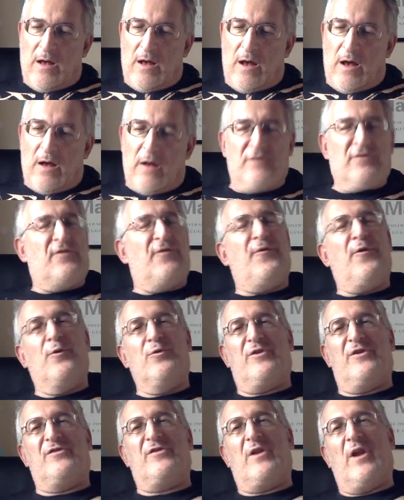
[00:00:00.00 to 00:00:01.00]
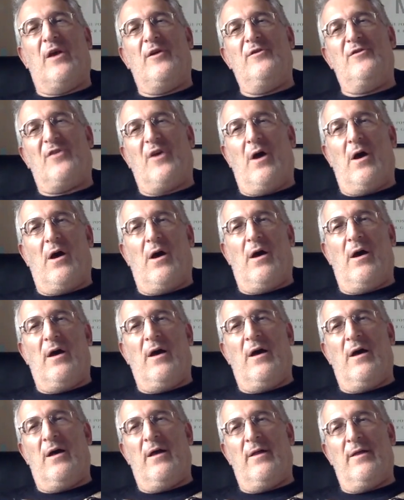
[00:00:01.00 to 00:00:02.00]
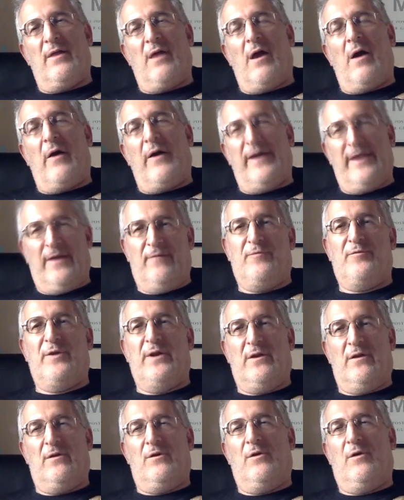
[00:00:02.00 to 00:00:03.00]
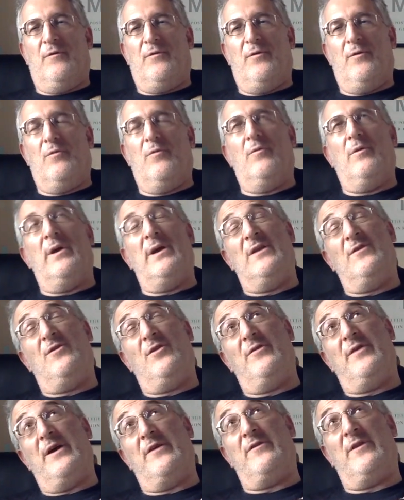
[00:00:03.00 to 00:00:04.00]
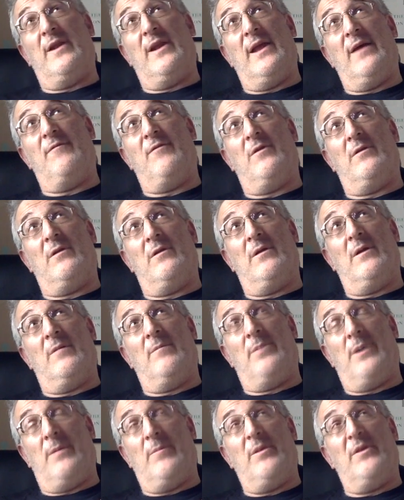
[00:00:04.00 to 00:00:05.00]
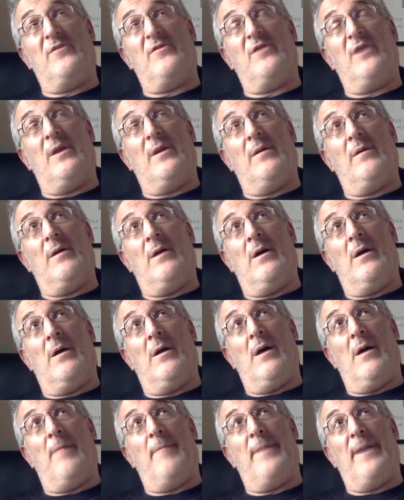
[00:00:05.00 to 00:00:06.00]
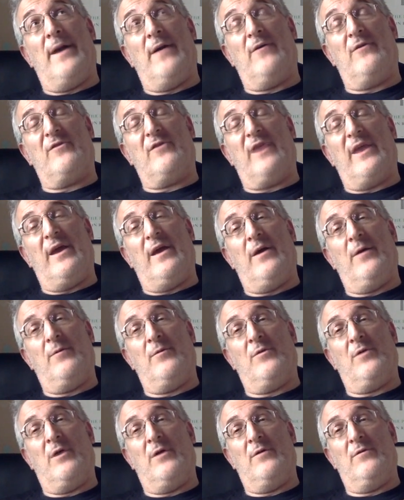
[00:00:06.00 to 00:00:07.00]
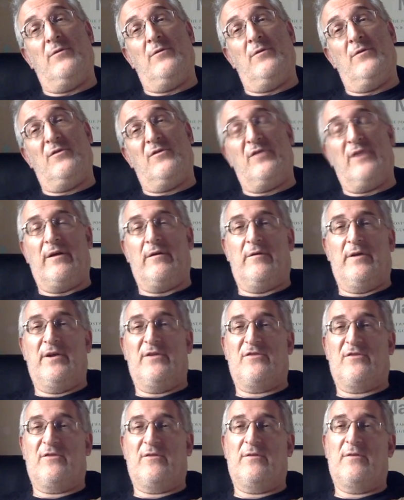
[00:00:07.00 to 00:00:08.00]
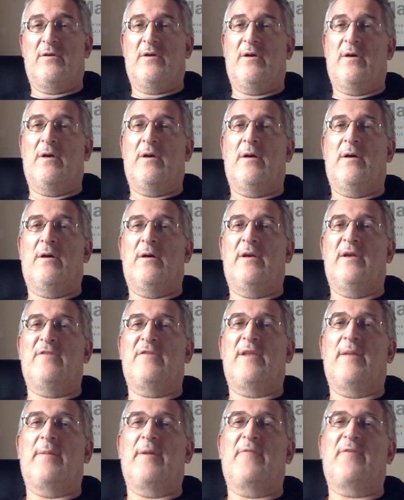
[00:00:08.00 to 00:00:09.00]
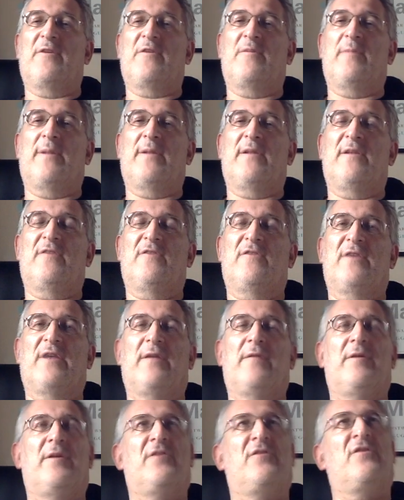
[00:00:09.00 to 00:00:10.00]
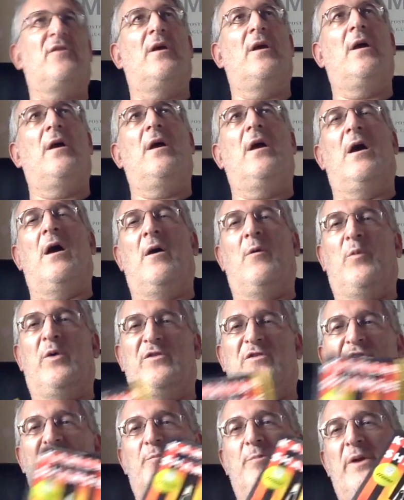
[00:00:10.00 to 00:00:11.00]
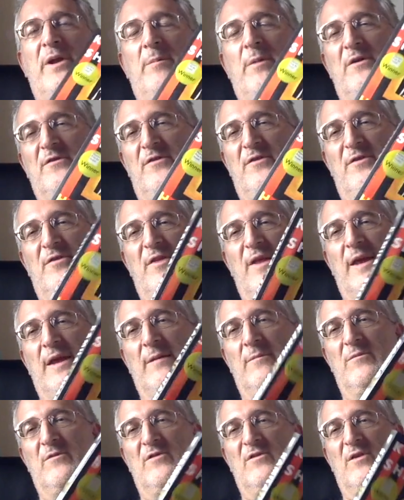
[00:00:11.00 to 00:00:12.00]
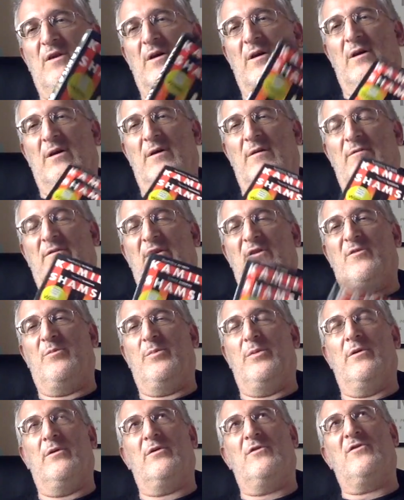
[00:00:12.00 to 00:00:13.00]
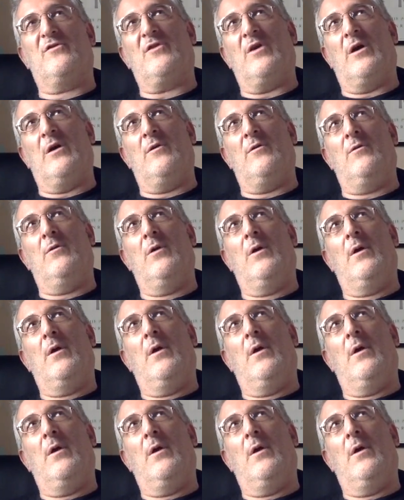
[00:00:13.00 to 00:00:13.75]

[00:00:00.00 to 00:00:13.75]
uh, full disclosure, uh, I have written a novel in 2011 and published it uh, about a homegrown terrorist, uh, Islamic fundamentalist terrorist, uh, which is pretty much the themes uh, of this book. So,